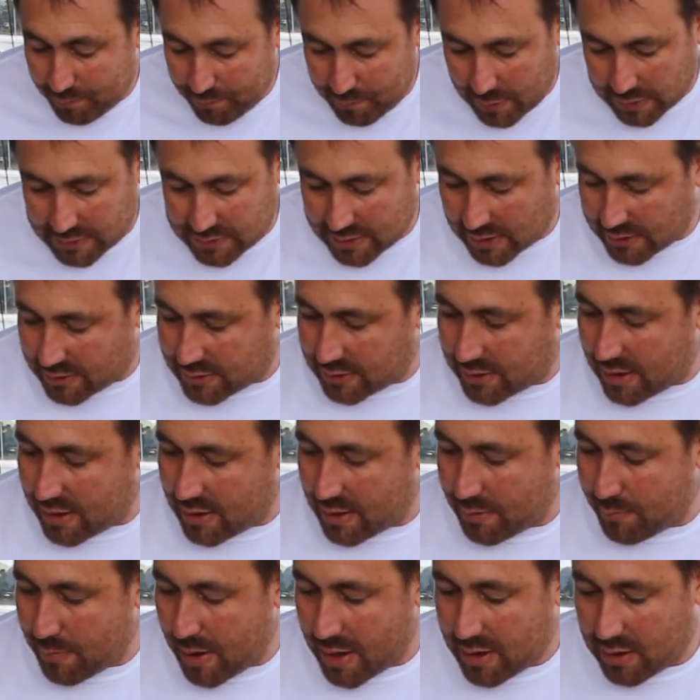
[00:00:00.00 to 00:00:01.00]
Mix that
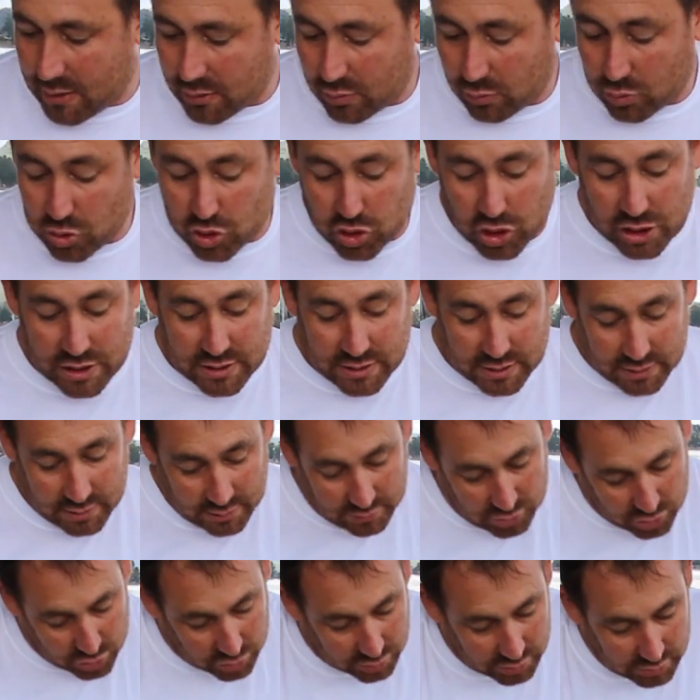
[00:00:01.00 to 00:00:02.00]
together, make a little
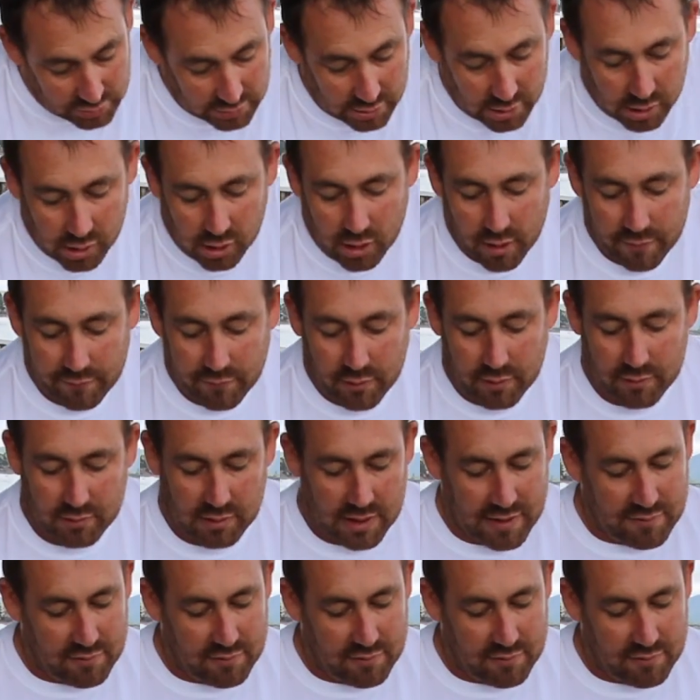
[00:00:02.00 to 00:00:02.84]
dressing and drizzle it over it.